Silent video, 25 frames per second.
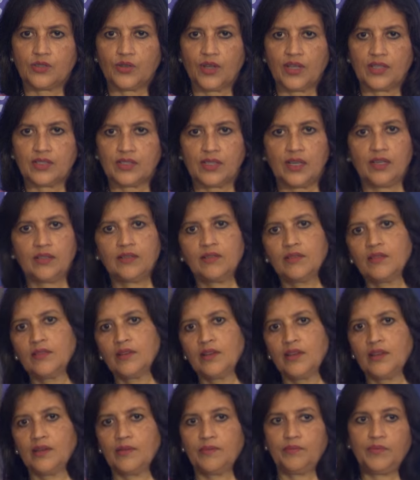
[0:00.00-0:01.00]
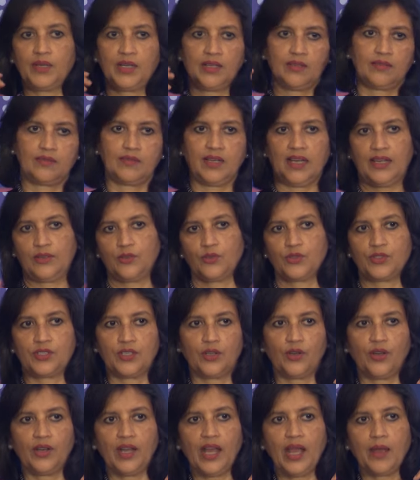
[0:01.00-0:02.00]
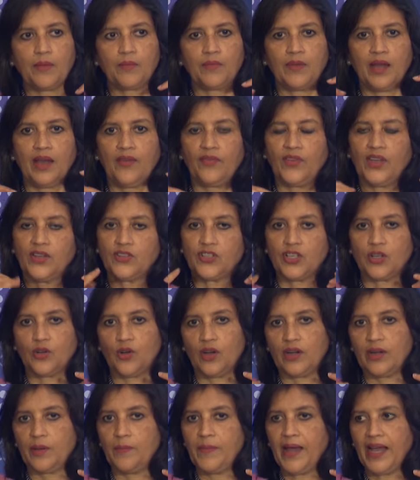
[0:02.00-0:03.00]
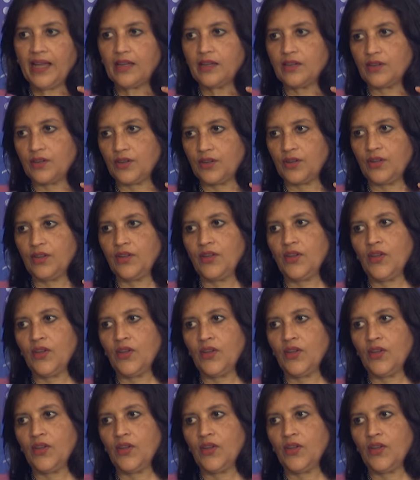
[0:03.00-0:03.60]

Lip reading: So I said, but I don't see your name. And then she called a banker.